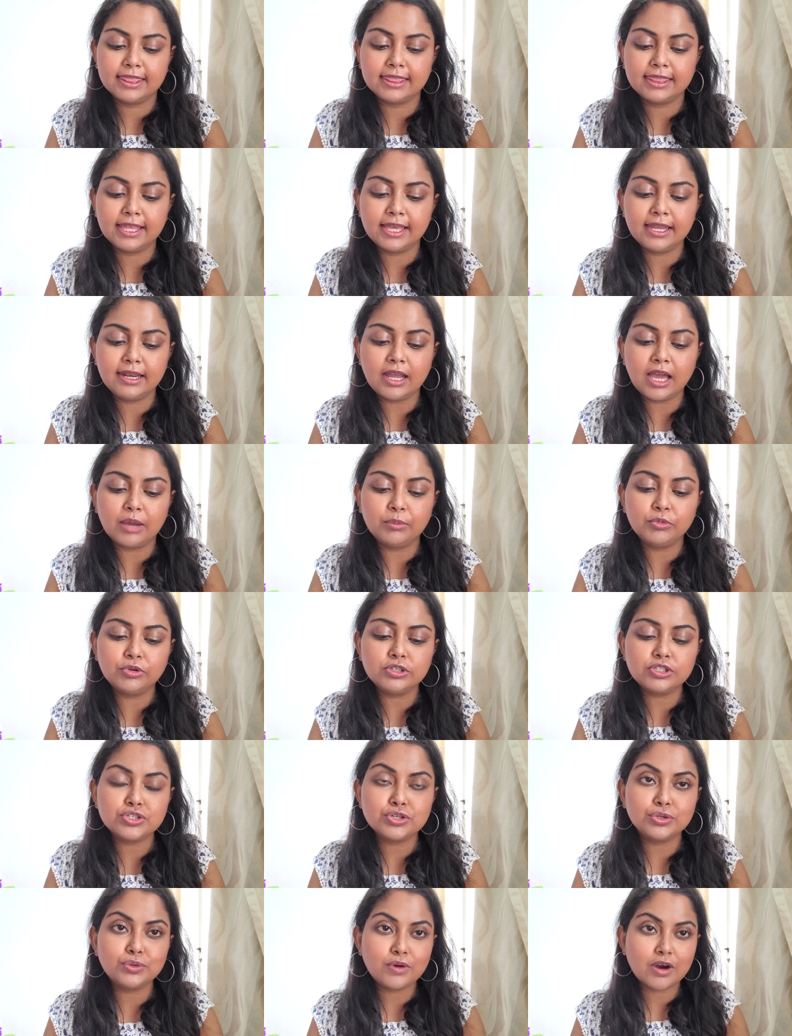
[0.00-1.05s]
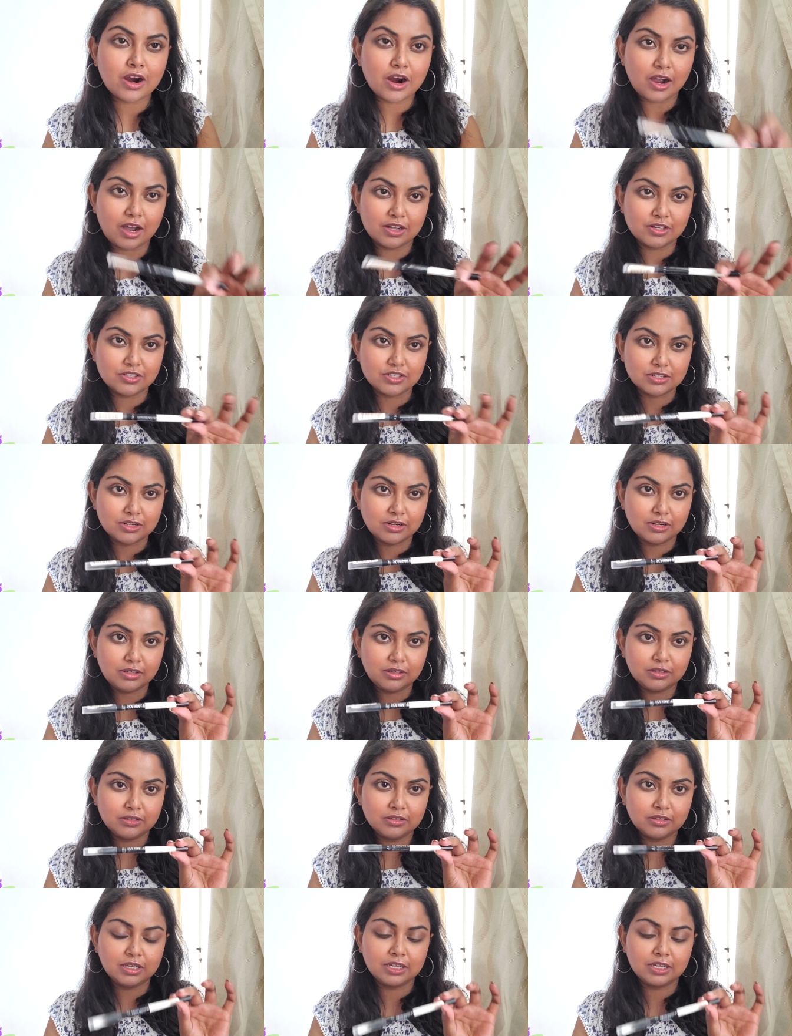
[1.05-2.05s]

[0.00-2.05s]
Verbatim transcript: Then I'm going to show you a kajal.